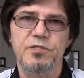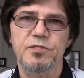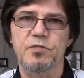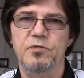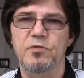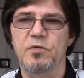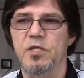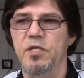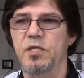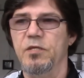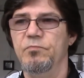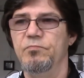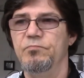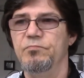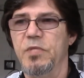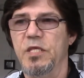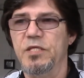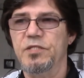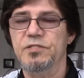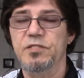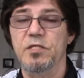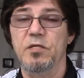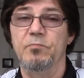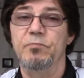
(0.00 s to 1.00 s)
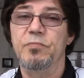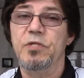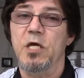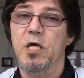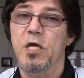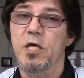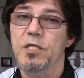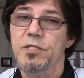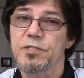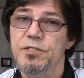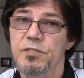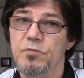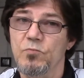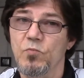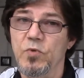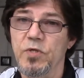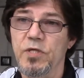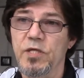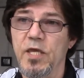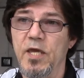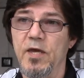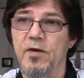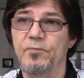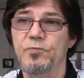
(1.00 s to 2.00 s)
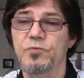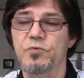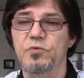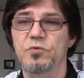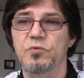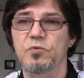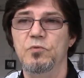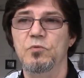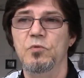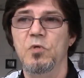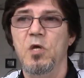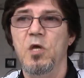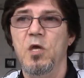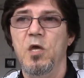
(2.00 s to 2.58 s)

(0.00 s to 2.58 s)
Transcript: So they send them to us and we have to